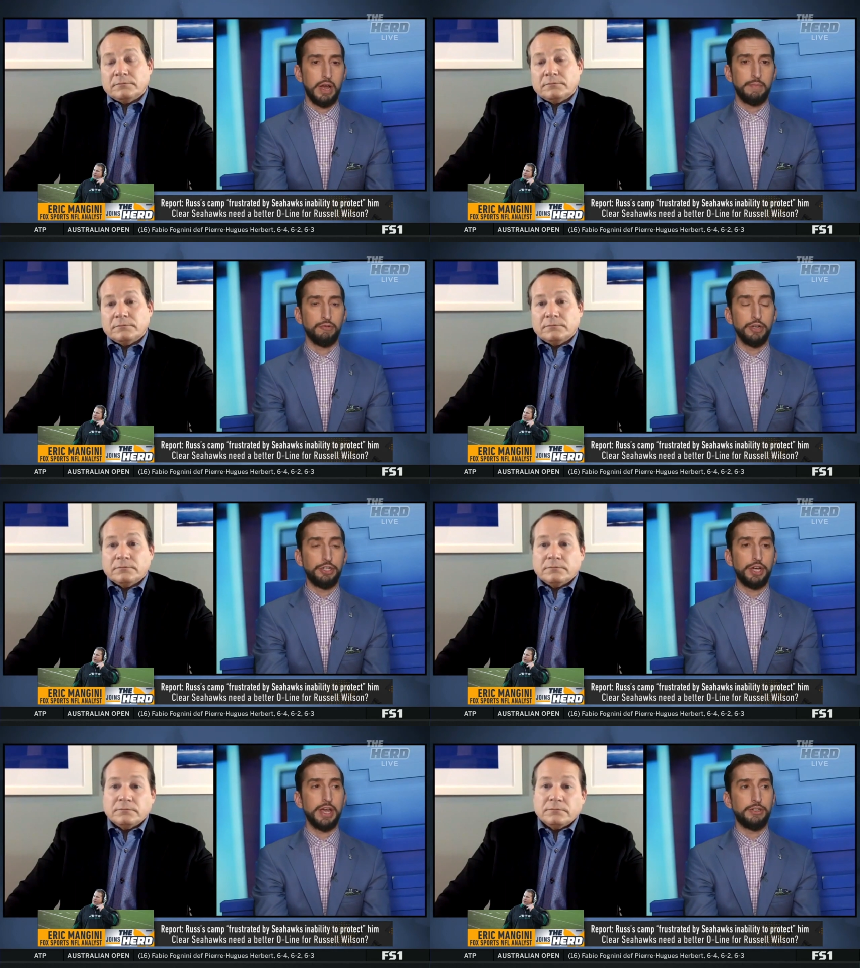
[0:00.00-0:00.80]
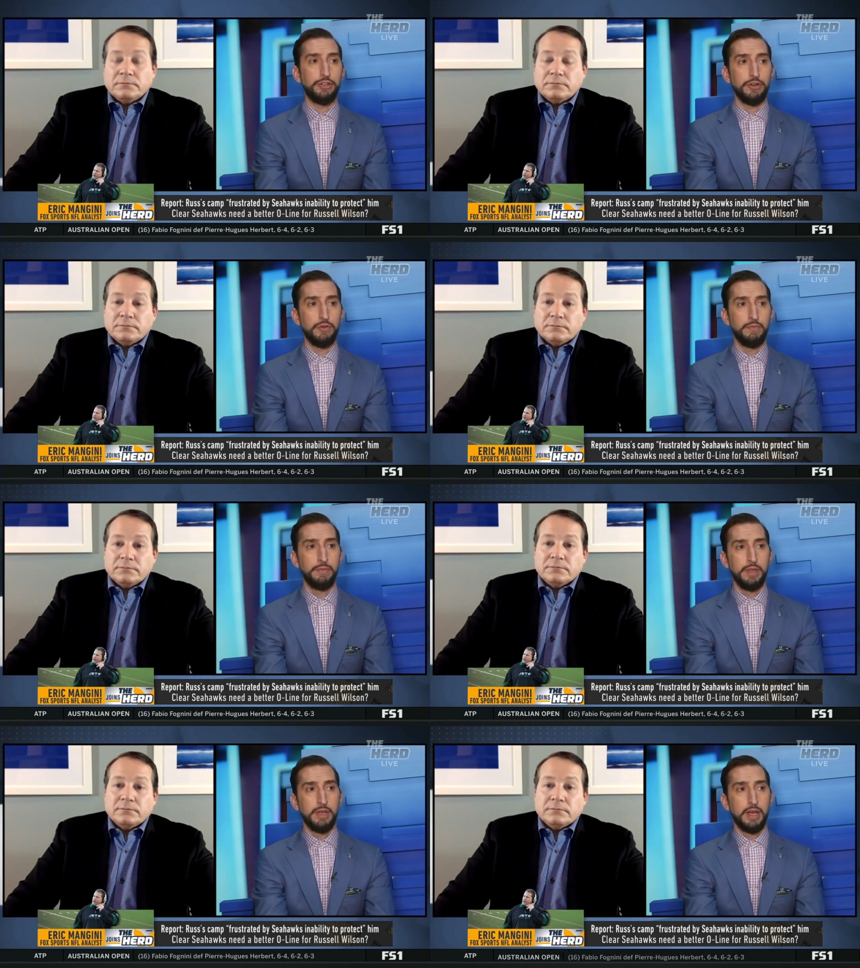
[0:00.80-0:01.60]
Speaker 1: I appreciate you.
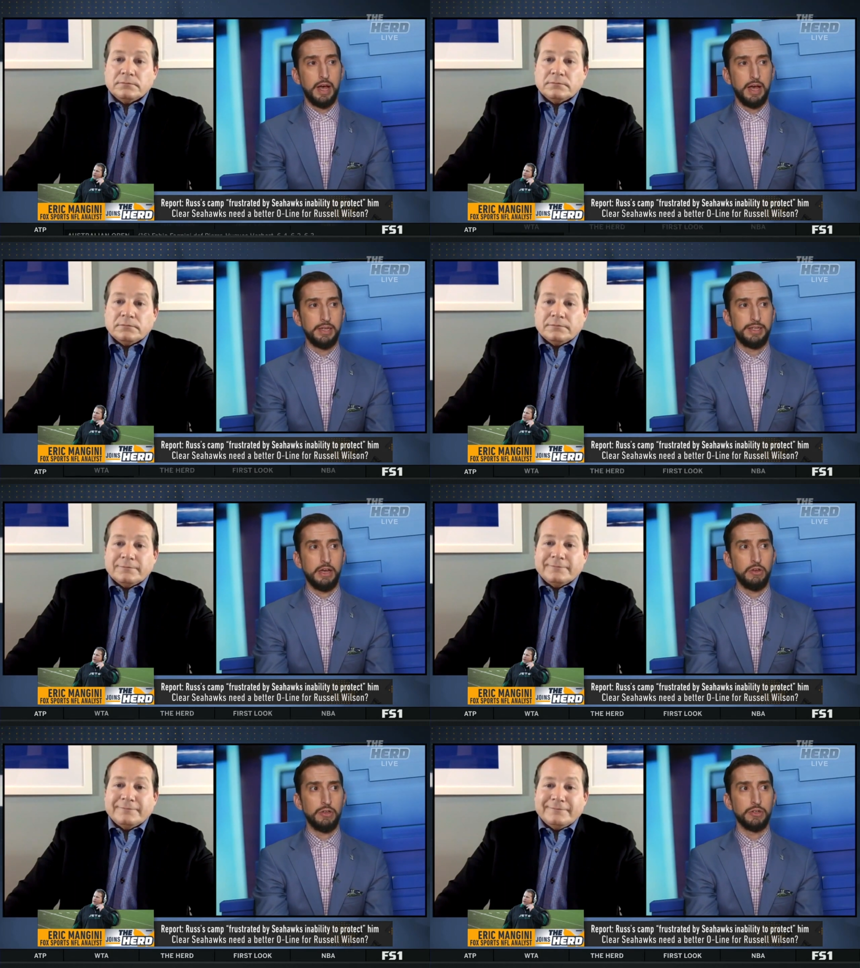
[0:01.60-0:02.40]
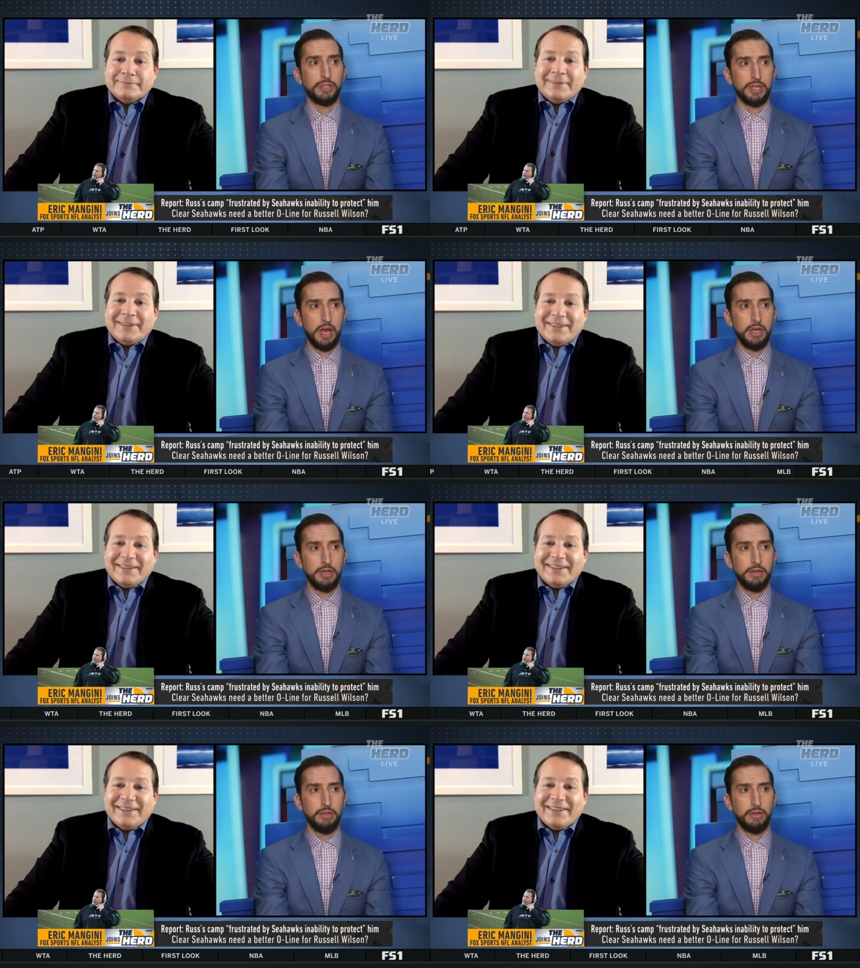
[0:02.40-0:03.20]
Uh, tell your
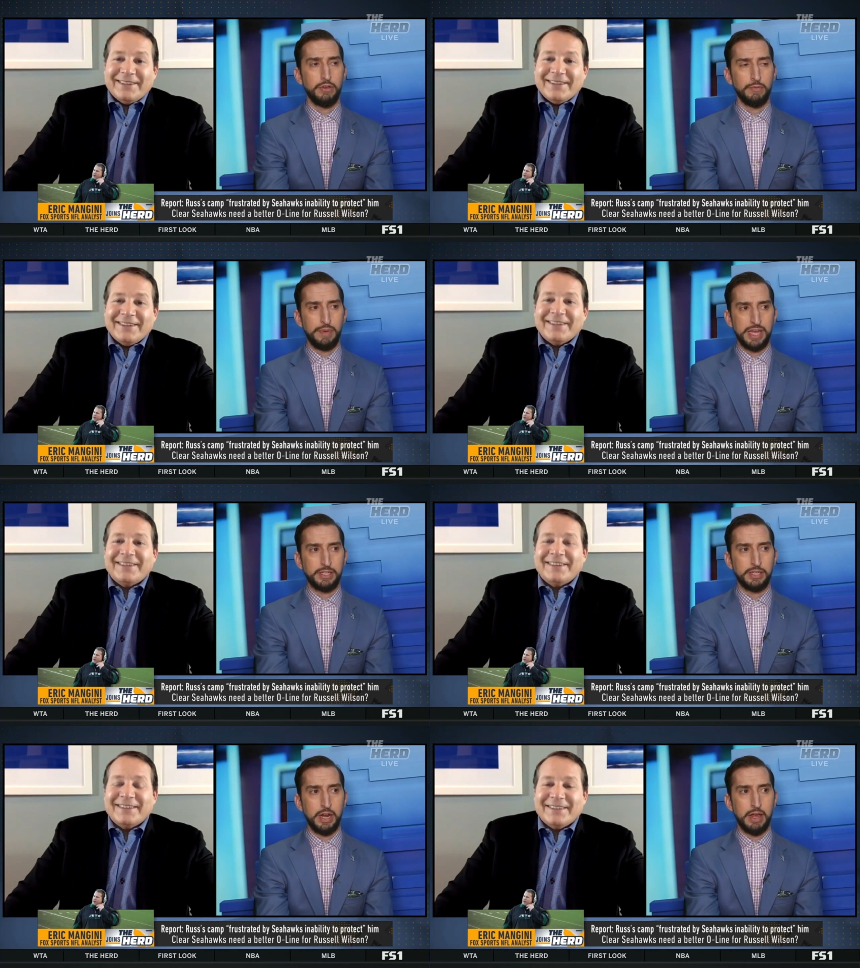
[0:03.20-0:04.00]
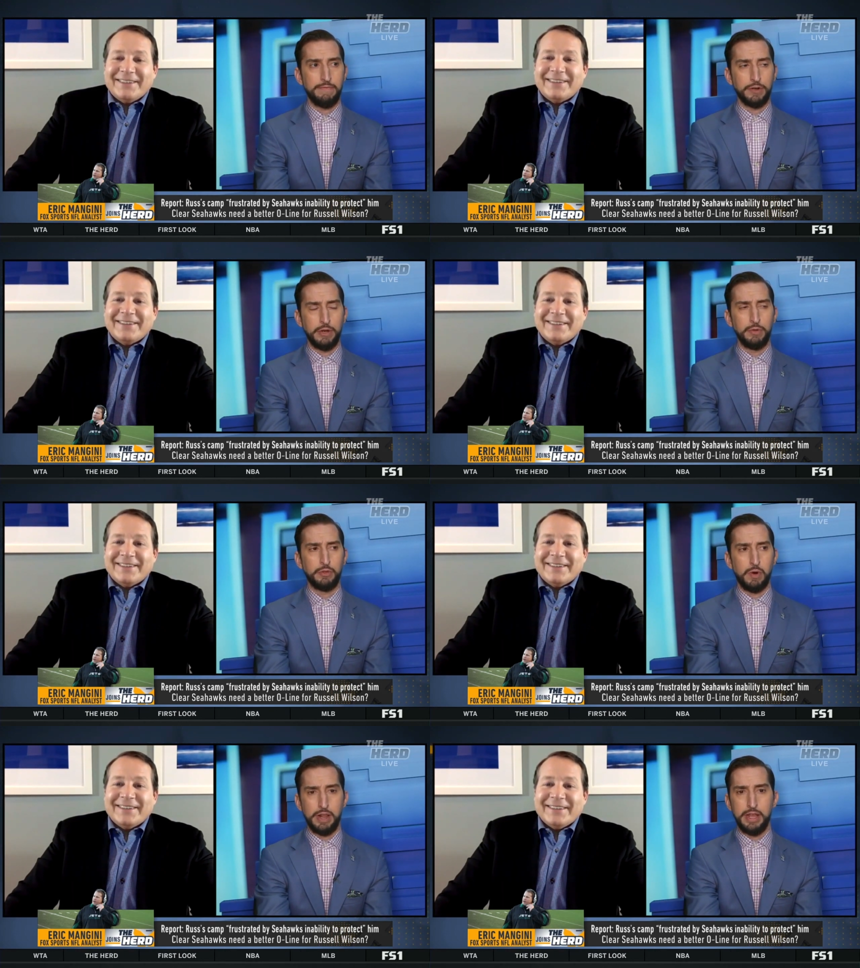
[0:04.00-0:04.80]
son, that your best son, I forget
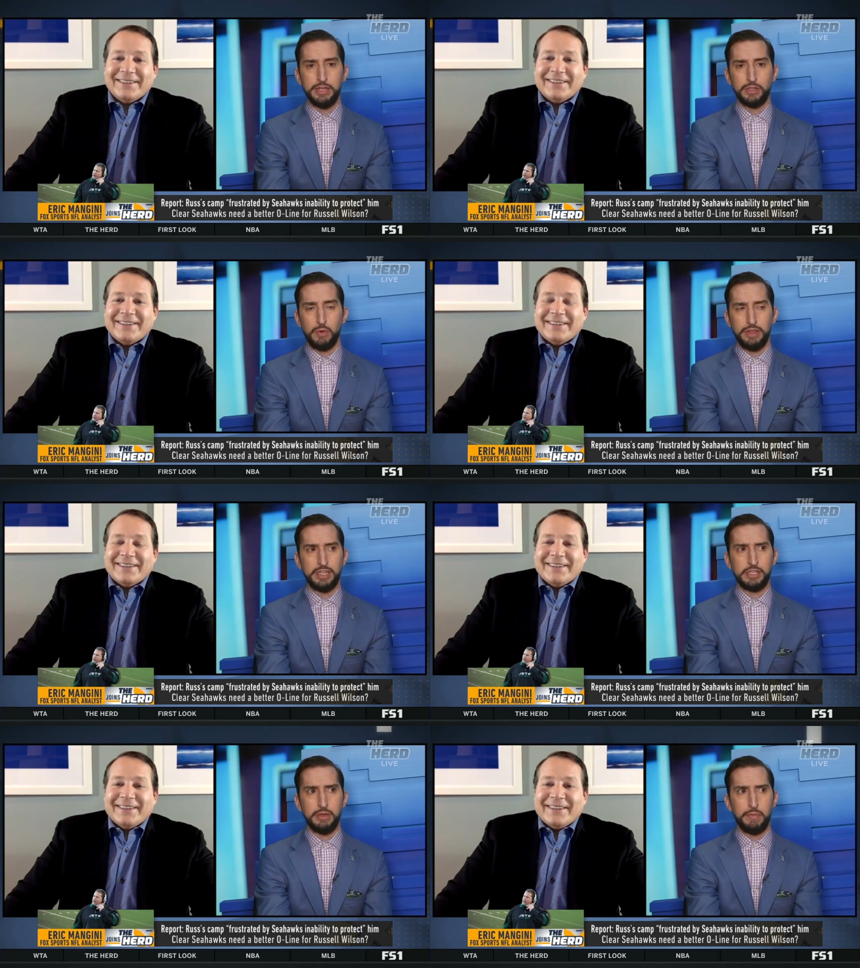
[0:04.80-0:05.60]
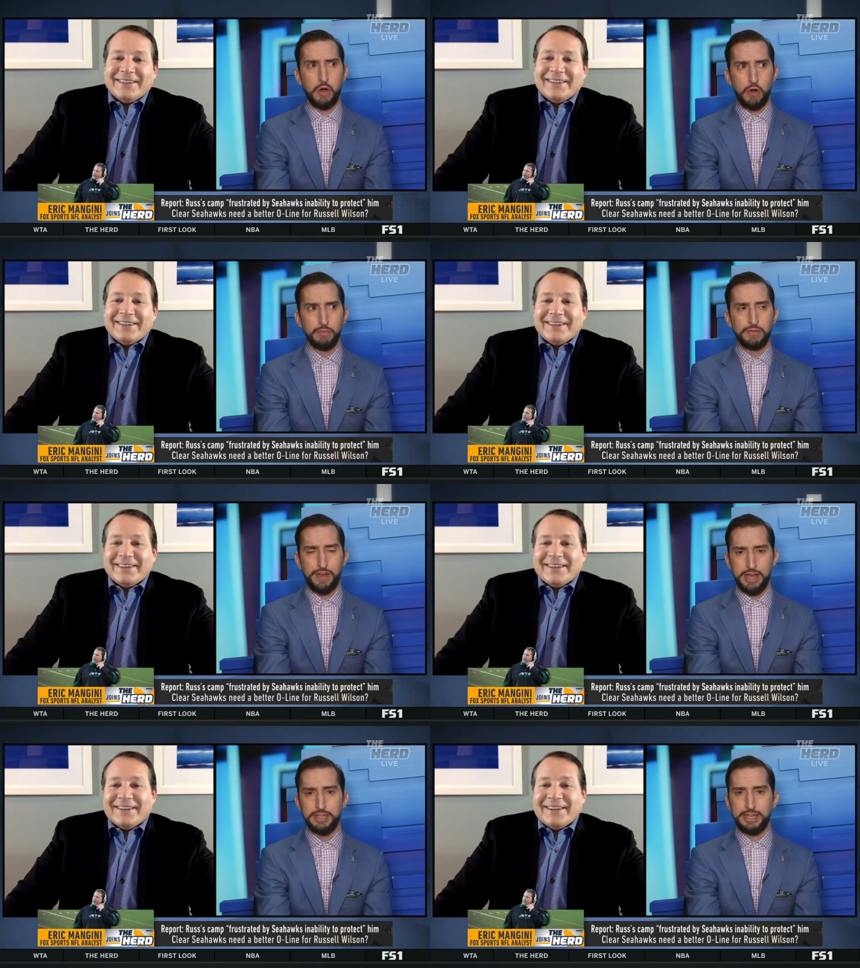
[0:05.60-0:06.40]
which one it is, the one that's the Mahomes
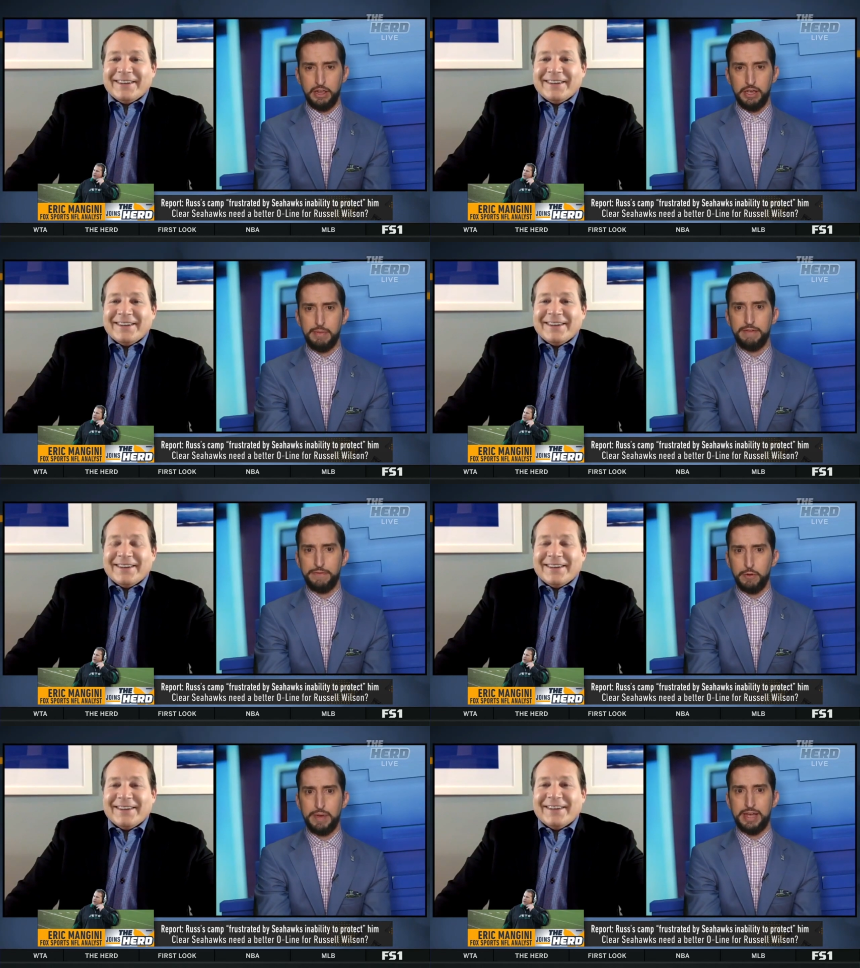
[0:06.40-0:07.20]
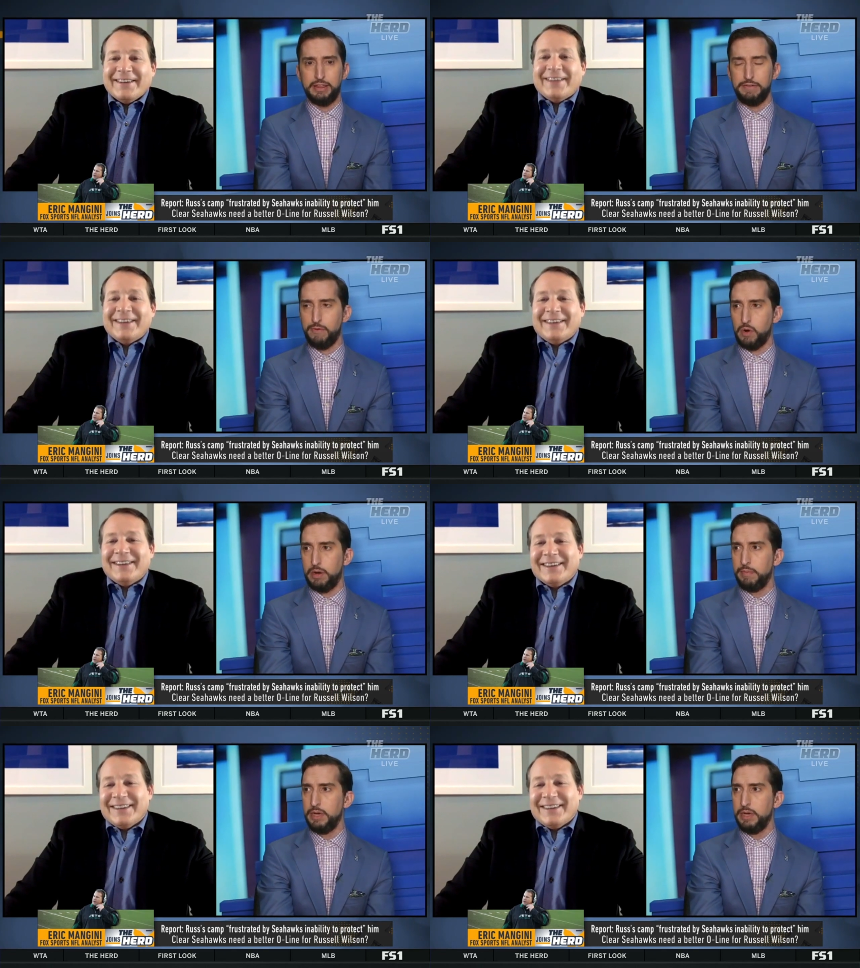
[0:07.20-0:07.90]
fan, tell him I feel badly for him.